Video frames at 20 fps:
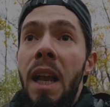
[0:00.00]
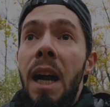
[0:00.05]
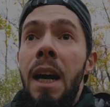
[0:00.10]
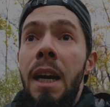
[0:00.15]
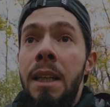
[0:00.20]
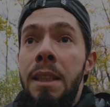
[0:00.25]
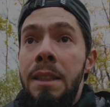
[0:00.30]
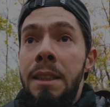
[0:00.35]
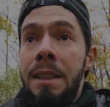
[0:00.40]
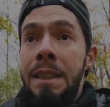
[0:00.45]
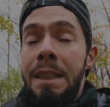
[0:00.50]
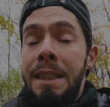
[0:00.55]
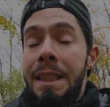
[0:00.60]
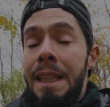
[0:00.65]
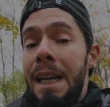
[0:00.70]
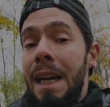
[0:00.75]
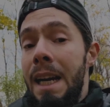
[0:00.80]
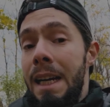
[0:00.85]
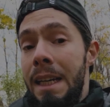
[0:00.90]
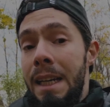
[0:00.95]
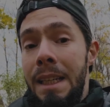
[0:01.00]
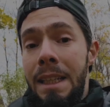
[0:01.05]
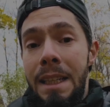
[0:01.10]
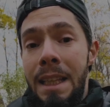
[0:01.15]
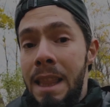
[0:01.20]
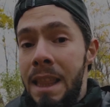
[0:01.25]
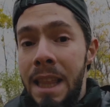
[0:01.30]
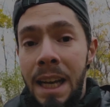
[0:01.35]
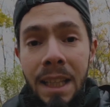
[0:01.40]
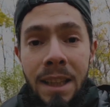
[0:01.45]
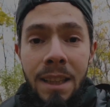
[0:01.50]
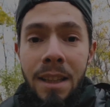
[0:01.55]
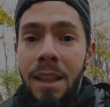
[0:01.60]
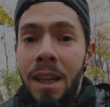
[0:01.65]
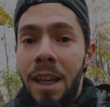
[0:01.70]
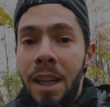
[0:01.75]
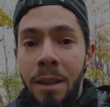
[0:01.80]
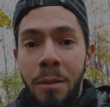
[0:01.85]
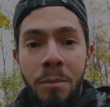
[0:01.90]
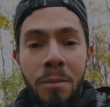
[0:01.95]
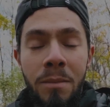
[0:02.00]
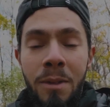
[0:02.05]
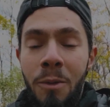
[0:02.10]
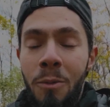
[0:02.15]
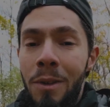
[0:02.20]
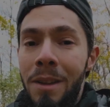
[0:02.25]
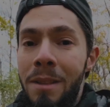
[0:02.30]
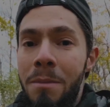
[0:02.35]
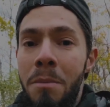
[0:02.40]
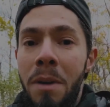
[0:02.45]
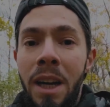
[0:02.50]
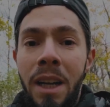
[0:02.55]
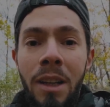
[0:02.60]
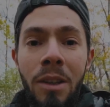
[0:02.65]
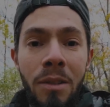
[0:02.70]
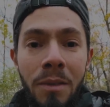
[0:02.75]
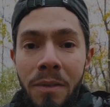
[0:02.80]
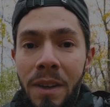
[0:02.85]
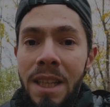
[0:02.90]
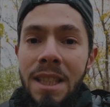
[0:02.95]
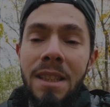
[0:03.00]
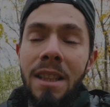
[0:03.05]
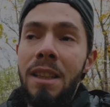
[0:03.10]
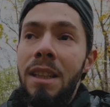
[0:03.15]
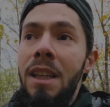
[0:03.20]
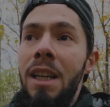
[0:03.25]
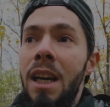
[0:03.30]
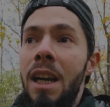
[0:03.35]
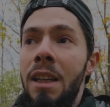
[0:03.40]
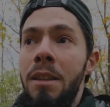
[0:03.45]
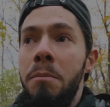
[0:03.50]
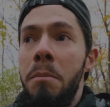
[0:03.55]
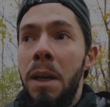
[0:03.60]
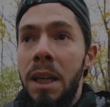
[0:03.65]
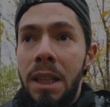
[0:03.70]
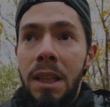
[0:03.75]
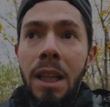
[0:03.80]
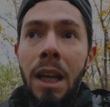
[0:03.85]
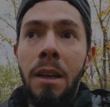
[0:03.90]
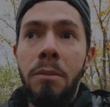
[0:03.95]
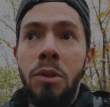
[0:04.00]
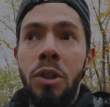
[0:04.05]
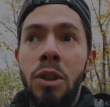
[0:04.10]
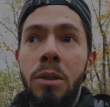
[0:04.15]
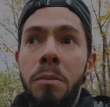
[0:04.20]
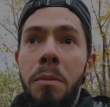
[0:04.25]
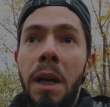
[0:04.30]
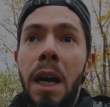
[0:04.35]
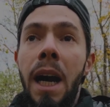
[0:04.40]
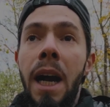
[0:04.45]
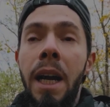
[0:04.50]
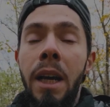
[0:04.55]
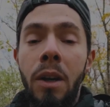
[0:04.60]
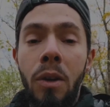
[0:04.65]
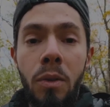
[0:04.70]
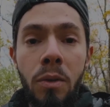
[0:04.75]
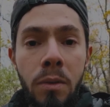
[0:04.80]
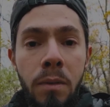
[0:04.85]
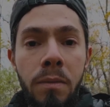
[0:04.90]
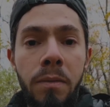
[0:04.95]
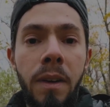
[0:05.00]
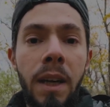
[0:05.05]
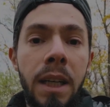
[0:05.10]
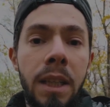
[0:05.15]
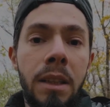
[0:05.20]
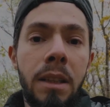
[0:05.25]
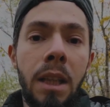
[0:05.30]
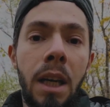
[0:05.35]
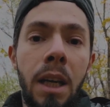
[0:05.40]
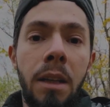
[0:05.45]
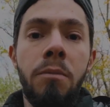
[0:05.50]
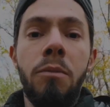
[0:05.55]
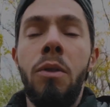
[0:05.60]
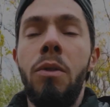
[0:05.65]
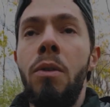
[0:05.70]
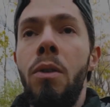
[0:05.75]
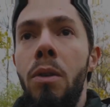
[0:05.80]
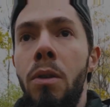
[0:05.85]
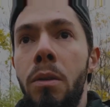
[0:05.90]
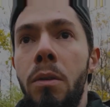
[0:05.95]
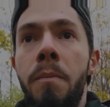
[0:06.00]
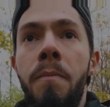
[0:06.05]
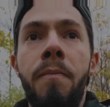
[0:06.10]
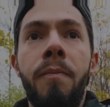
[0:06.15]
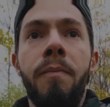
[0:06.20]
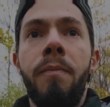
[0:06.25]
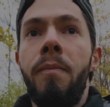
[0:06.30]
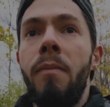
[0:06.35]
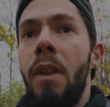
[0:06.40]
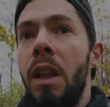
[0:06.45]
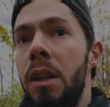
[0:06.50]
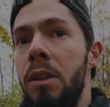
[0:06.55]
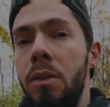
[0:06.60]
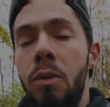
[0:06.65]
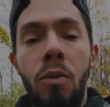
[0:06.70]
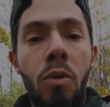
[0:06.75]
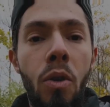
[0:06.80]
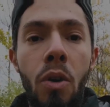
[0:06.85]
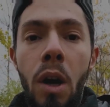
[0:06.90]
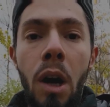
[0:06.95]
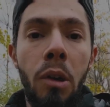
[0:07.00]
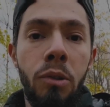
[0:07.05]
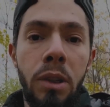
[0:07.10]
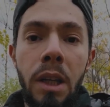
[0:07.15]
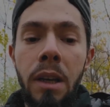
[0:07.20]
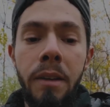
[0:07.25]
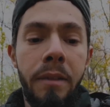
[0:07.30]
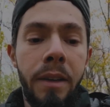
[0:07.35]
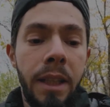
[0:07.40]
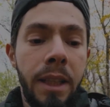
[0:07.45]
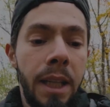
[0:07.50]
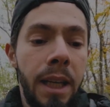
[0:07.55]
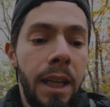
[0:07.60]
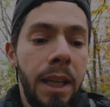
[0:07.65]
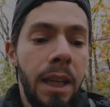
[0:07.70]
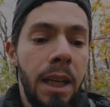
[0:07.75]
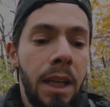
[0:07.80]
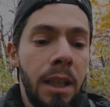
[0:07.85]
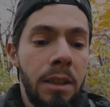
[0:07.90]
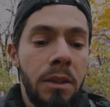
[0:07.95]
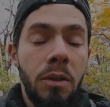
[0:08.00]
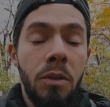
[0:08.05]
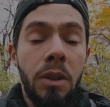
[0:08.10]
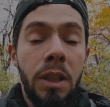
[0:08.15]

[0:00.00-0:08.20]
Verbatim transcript: And in that time, with my university and part-time job, I could find time to go, to go out every day and